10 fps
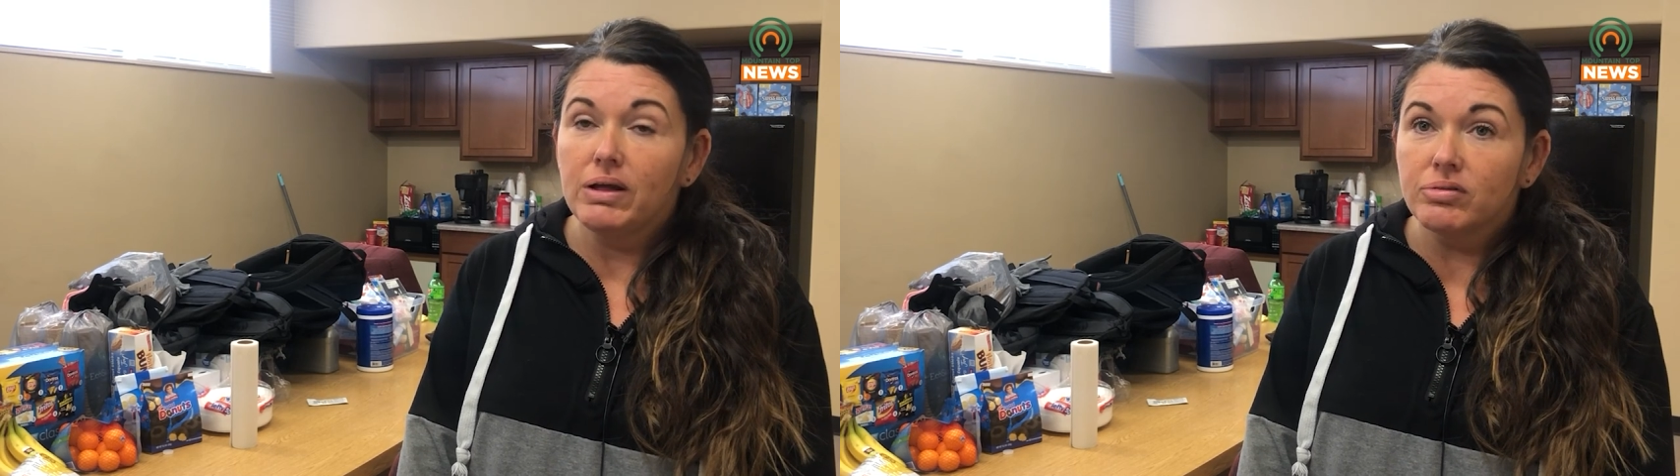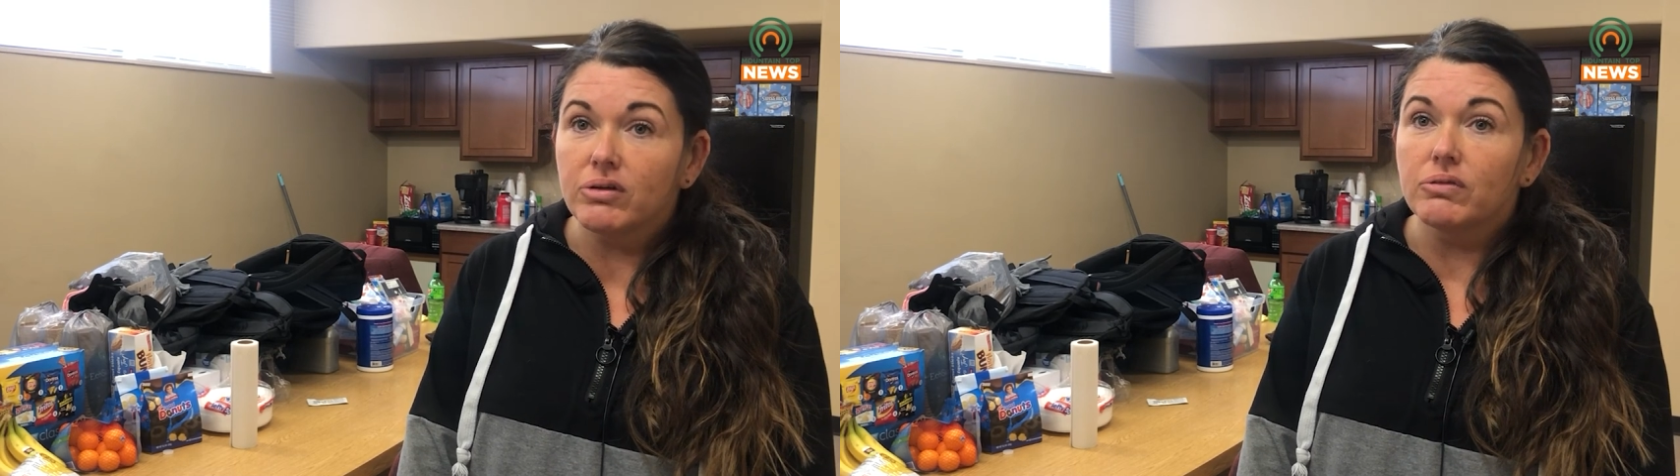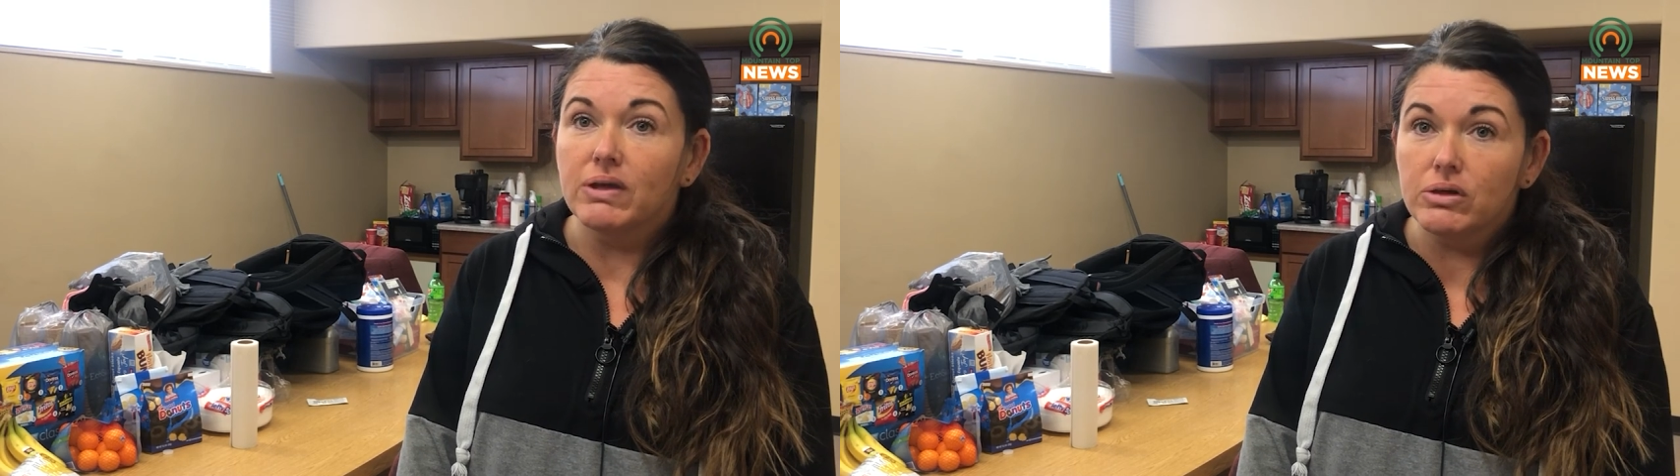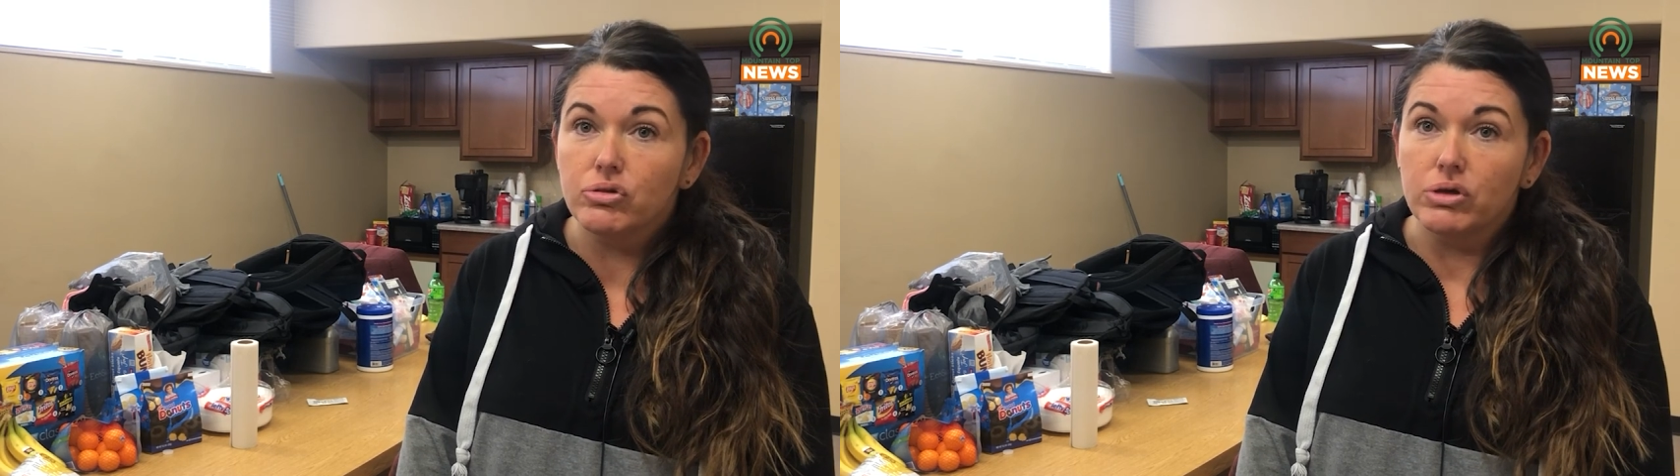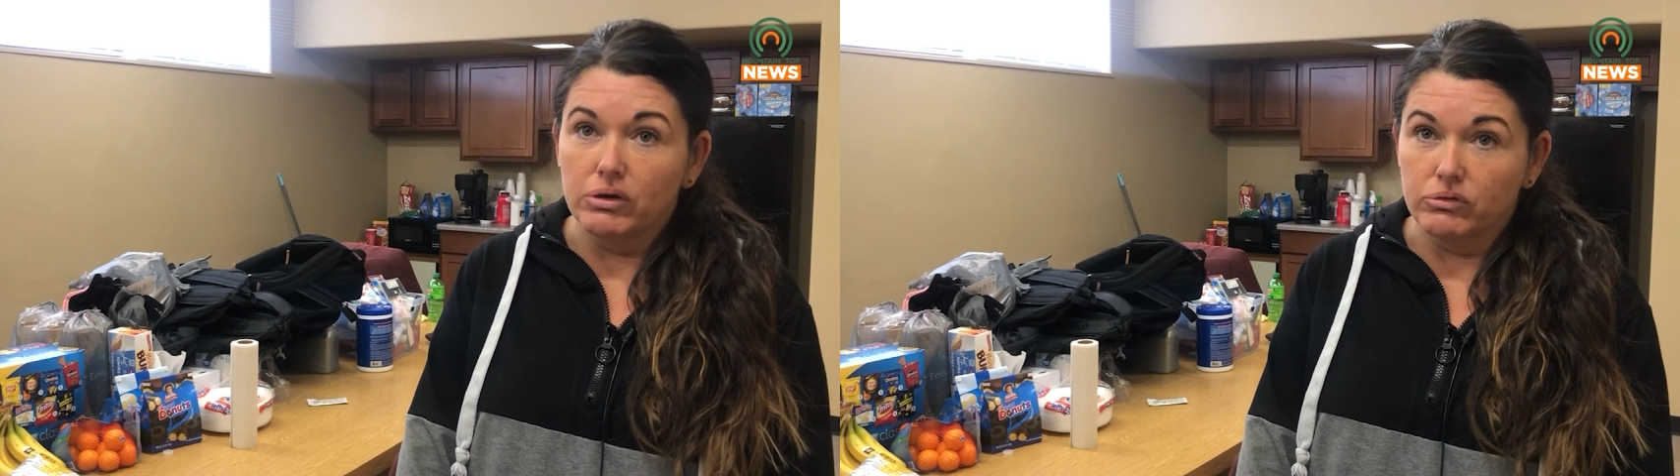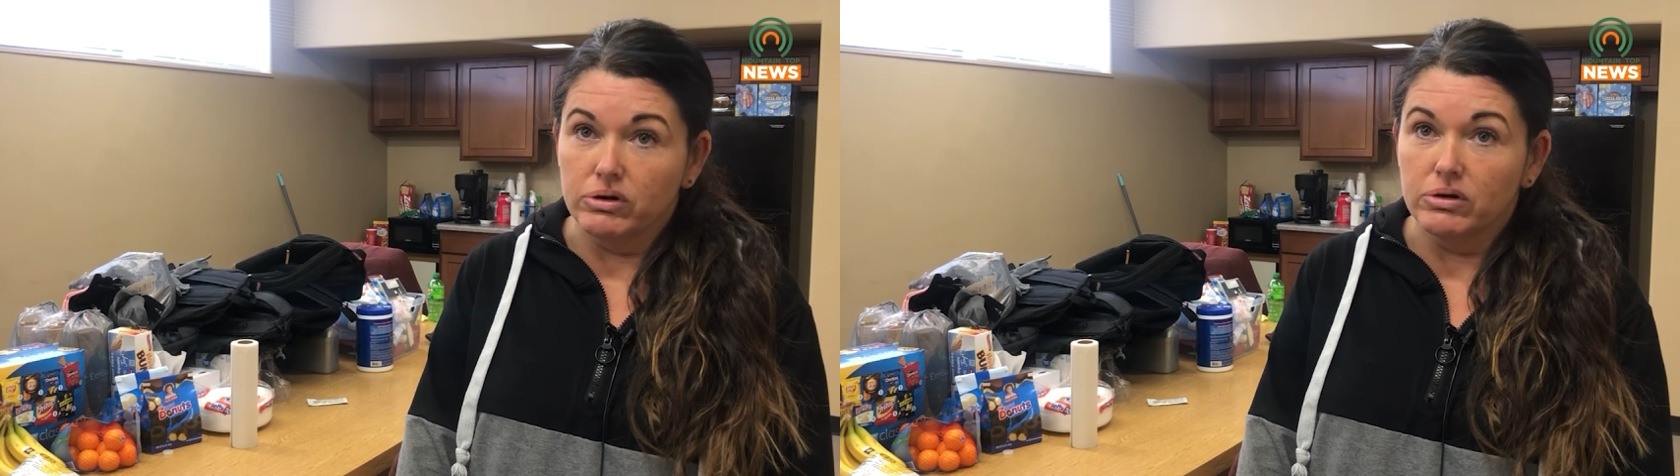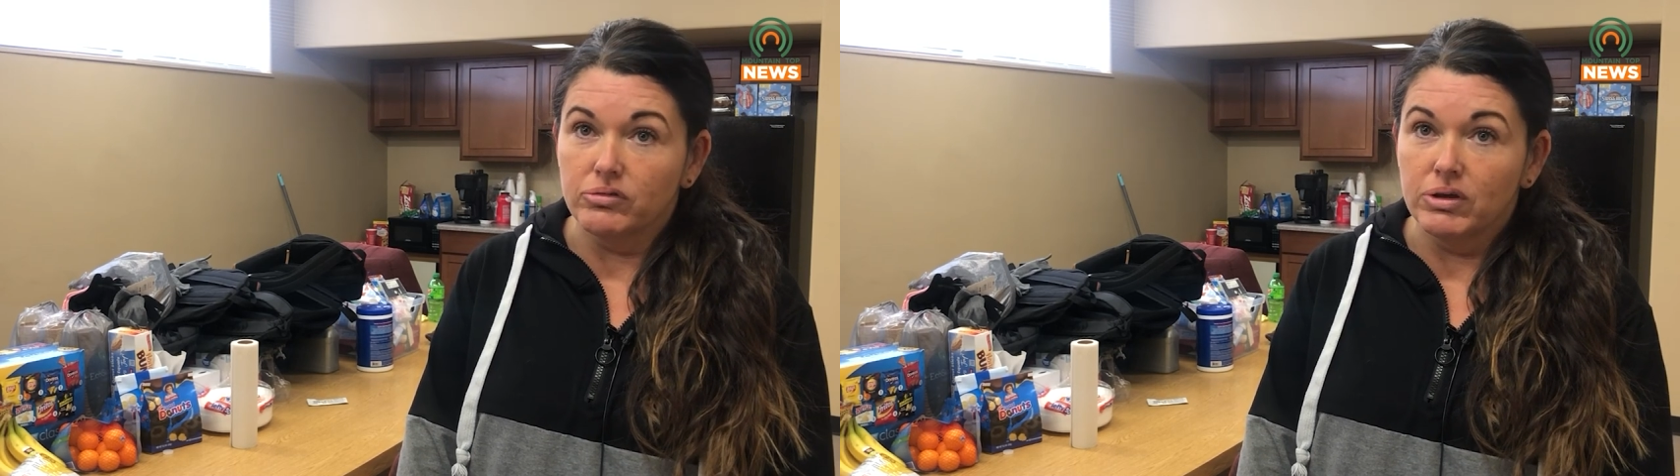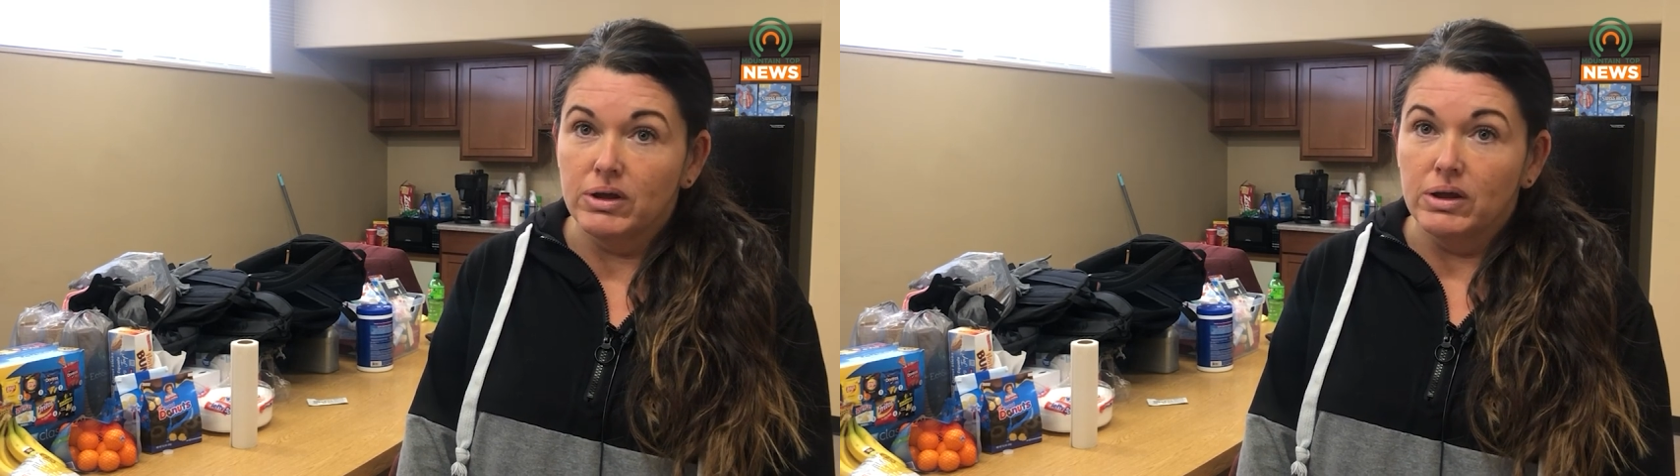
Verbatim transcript: So these shelters